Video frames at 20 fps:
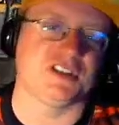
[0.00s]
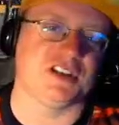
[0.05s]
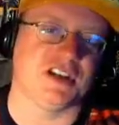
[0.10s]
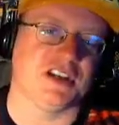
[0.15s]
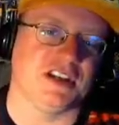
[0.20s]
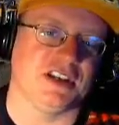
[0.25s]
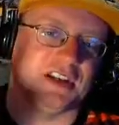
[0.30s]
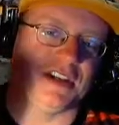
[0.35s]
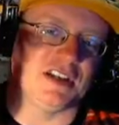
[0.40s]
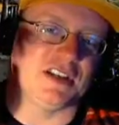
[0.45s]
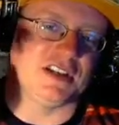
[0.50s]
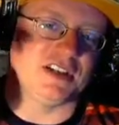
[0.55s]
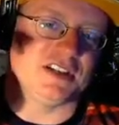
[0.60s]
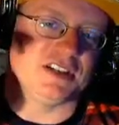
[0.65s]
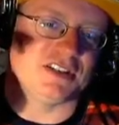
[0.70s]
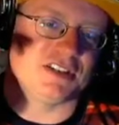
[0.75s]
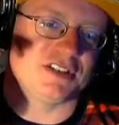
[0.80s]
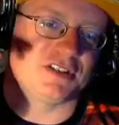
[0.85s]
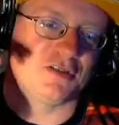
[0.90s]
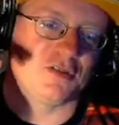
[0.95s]

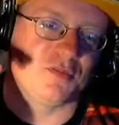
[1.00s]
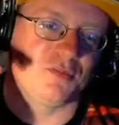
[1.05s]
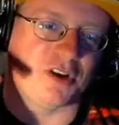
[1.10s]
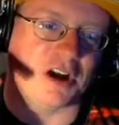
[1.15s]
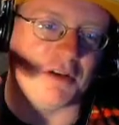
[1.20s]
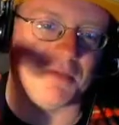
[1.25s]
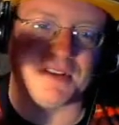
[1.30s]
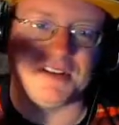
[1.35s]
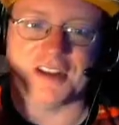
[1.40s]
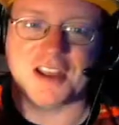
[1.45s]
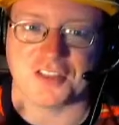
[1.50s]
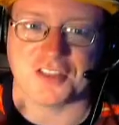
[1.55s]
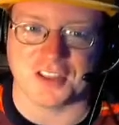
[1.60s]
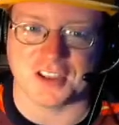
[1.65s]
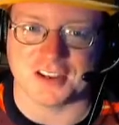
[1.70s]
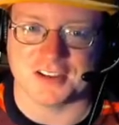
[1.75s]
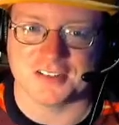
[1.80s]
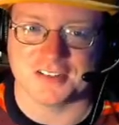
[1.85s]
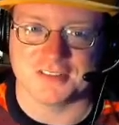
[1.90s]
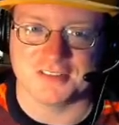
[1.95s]
is probably nothing.
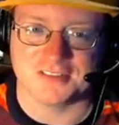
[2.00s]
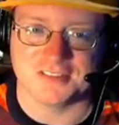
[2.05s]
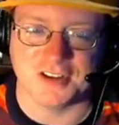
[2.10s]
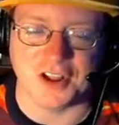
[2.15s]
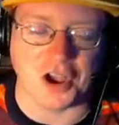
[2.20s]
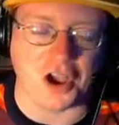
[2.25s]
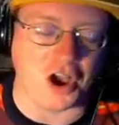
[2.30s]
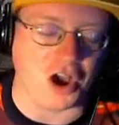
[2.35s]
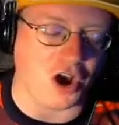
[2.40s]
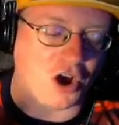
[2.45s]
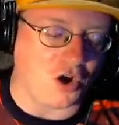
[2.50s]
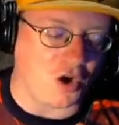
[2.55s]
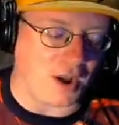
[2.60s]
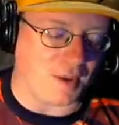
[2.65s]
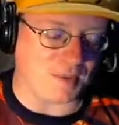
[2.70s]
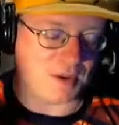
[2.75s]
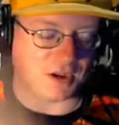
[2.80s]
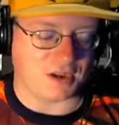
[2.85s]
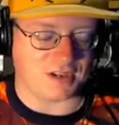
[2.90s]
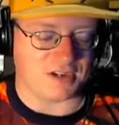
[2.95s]
No,
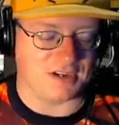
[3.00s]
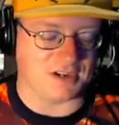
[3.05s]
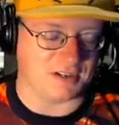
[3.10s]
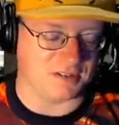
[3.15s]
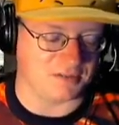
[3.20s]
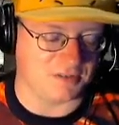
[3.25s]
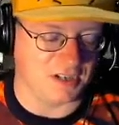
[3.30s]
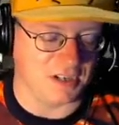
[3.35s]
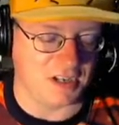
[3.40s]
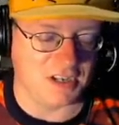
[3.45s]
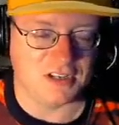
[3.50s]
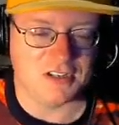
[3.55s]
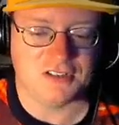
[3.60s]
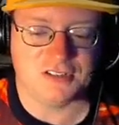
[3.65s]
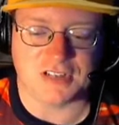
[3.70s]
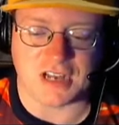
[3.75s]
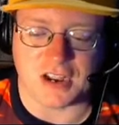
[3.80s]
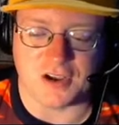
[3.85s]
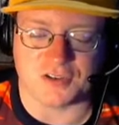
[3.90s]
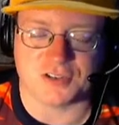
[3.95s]
I'm not going to
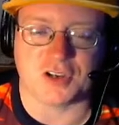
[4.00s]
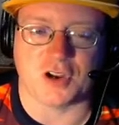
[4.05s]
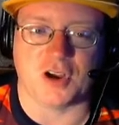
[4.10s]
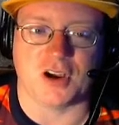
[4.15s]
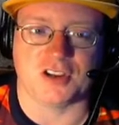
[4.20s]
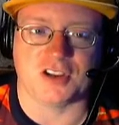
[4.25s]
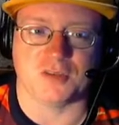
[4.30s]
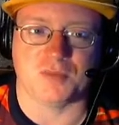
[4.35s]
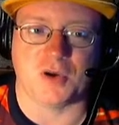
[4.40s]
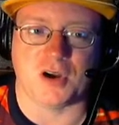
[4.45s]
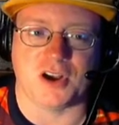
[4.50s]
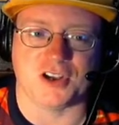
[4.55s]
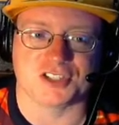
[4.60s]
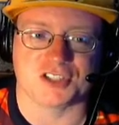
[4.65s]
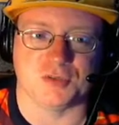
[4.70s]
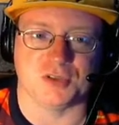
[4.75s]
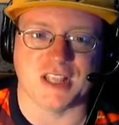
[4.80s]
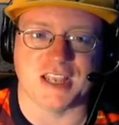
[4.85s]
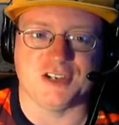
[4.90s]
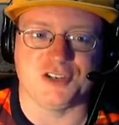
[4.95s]
down-talk your
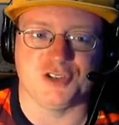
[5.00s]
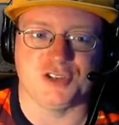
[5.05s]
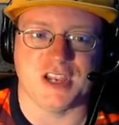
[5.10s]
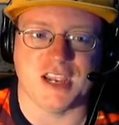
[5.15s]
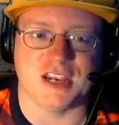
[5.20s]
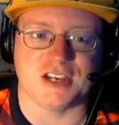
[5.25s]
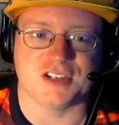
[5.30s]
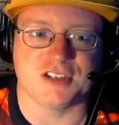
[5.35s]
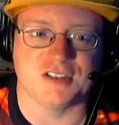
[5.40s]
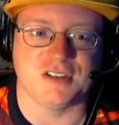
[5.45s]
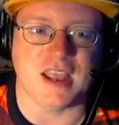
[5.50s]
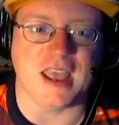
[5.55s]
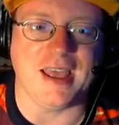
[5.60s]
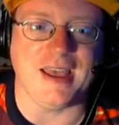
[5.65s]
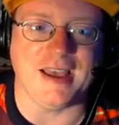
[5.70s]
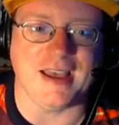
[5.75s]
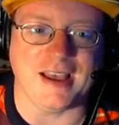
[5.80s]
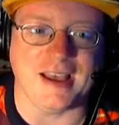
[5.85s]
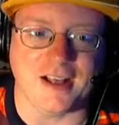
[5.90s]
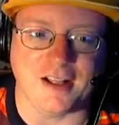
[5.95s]
possible education.
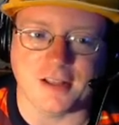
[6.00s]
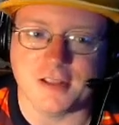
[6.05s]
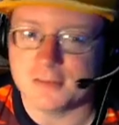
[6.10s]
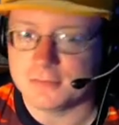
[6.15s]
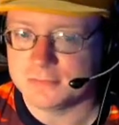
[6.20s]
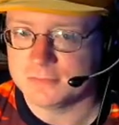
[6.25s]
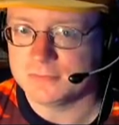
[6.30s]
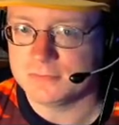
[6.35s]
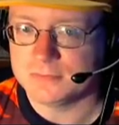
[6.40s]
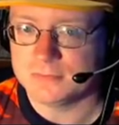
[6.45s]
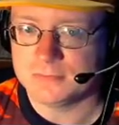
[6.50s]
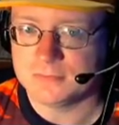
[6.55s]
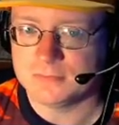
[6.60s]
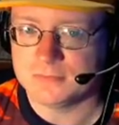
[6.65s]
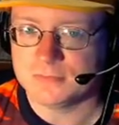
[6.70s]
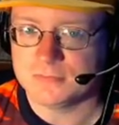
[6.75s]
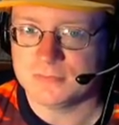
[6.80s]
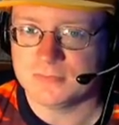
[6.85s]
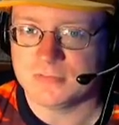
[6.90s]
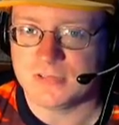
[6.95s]
Ow.
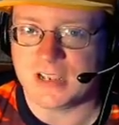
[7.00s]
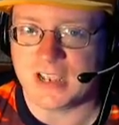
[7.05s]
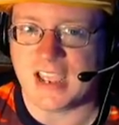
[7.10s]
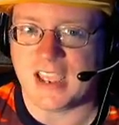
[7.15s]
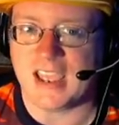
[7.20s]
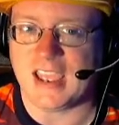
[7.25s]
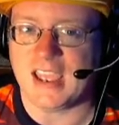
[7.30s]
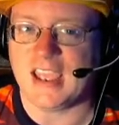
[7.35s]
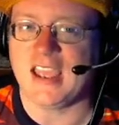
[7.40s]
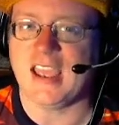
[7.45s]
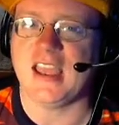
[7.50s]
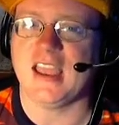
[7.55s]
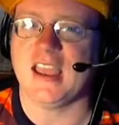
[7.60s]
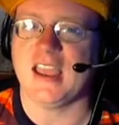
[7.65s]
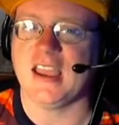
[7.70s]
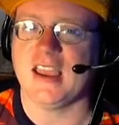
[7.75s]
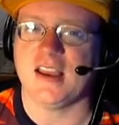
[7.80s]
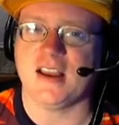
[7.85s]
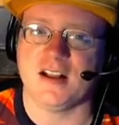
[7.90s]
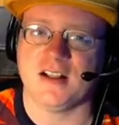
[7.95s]

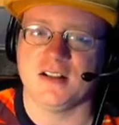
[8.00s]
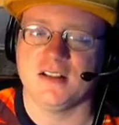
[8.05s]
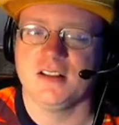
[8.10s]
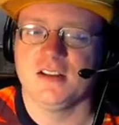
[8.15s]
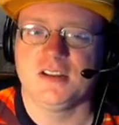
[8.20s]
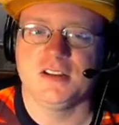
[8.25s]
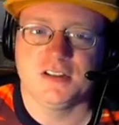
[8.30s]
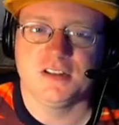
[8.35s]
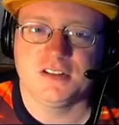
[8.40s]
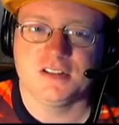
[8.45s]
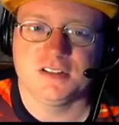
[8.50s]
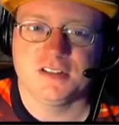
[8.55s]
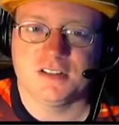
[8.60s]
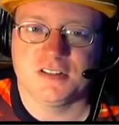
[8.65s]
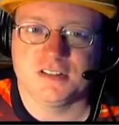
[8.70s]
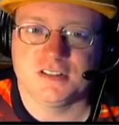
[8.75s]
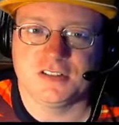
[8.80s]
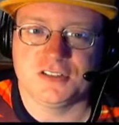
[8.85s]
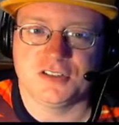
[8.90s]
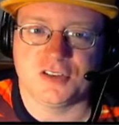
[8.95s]

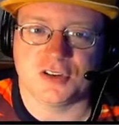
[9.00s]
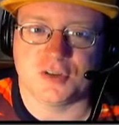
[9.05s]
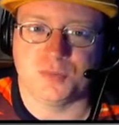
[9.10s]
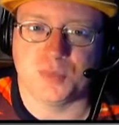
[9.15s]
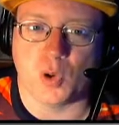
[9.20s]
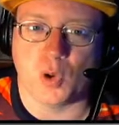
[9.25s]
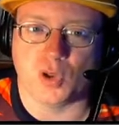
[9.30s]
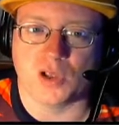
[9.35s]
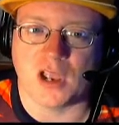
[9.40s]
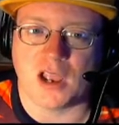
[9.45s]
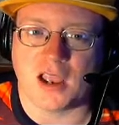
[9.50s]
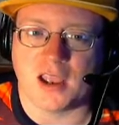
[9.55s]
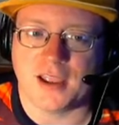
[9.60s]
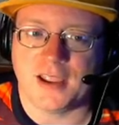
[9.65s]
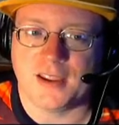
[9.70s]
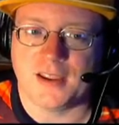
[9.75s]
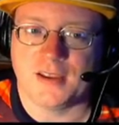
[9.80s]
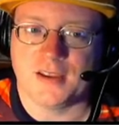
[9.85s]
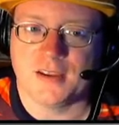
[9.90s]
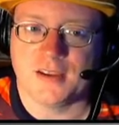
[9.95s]
Ow! Did you go to Polk
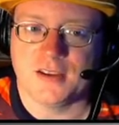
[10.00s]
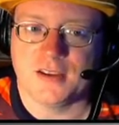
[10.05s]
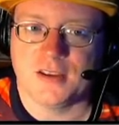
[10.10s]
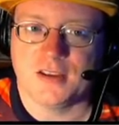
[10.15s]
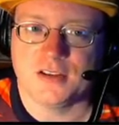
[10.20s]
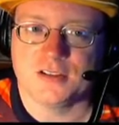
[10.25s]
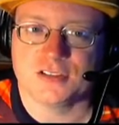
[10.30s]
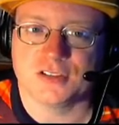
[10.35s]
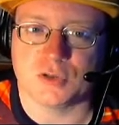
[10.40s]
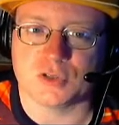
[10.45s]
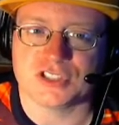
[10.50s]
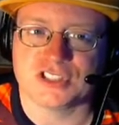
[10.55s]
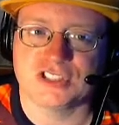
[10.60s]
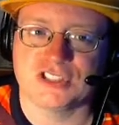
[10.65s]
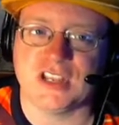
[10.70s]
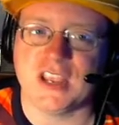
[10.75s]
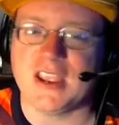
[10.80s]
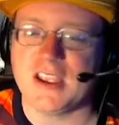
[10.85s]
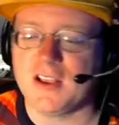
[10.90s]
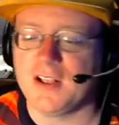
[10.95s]
High? So
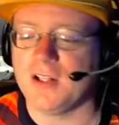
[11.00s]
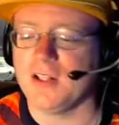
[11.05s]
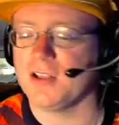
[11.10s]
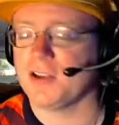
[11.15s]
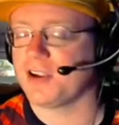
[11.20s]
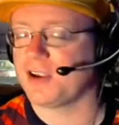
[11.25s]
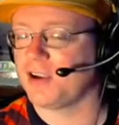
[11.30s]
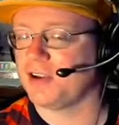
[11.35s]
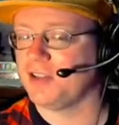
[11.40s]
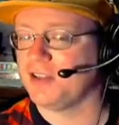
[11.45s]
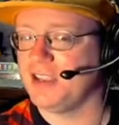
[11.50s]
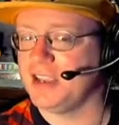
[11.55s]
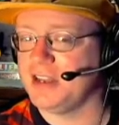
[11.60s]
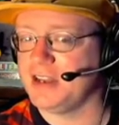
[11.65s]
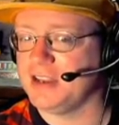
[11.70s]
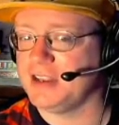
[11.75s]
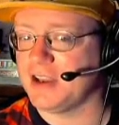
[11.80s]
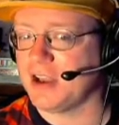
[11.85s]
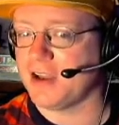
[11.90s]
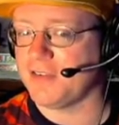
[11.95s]
Sailor
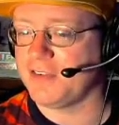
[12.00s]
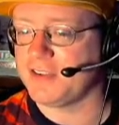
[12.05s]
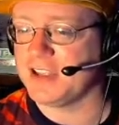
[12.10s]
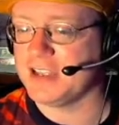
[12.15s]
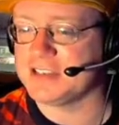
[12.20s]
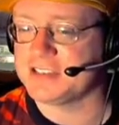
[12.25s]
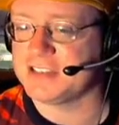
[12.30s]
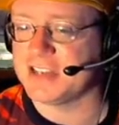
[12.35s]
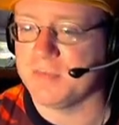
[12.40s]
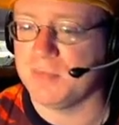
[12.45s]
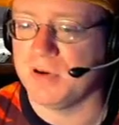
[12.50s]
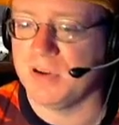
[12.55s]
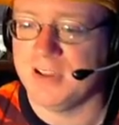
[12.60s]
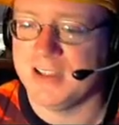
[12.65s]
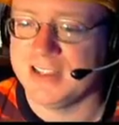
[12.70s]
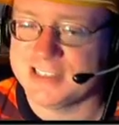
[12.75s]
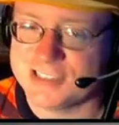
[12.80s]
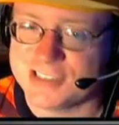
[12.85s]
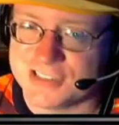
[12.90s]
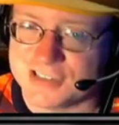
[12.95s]
leading off against a
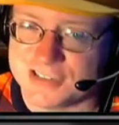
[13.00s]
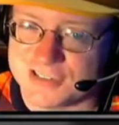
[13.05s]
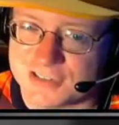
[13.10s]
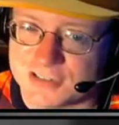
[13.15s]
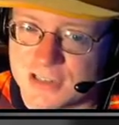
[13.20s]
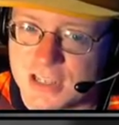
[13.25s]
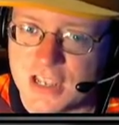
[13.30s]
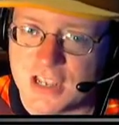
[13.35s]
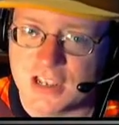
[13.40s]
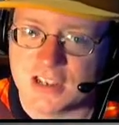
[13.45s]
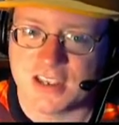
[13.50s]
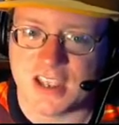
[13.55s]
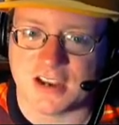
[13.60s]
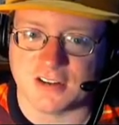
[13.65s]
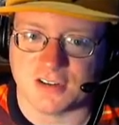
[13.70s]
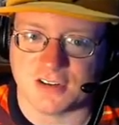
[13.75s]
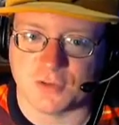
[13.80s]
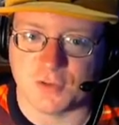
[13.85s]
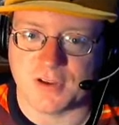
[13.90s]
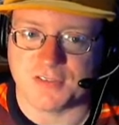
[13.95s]
Blitzle. Can't
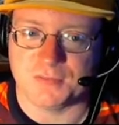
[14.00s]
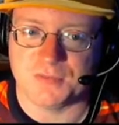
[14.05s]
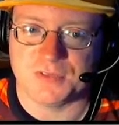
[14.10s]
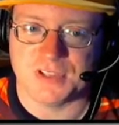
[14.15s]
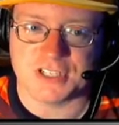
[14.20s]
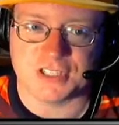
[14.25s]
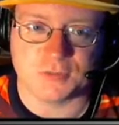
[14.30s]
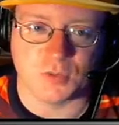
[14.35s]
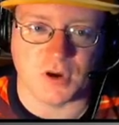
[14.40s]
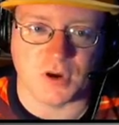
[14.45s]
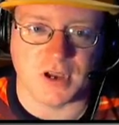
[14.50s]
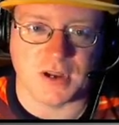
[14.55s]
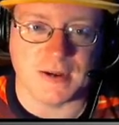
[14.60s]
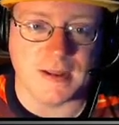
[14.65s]
run away from this one.